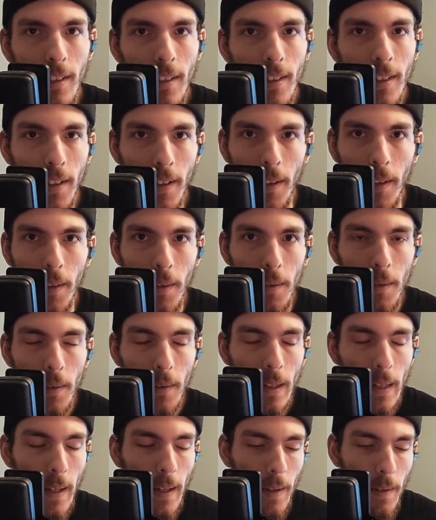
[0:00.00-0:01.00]
You know,
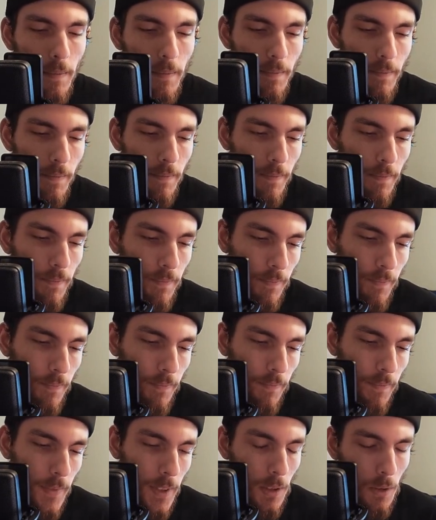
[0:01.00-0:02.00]
um,
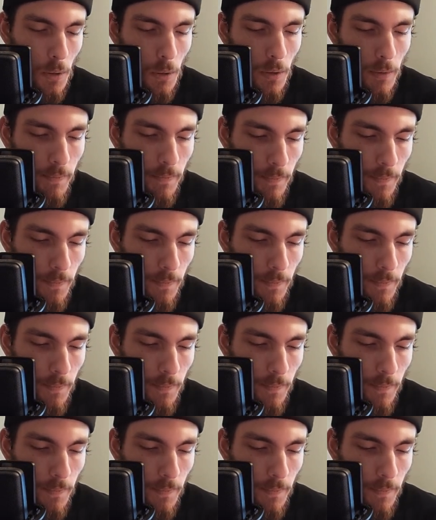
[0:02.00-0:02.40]
it's cool.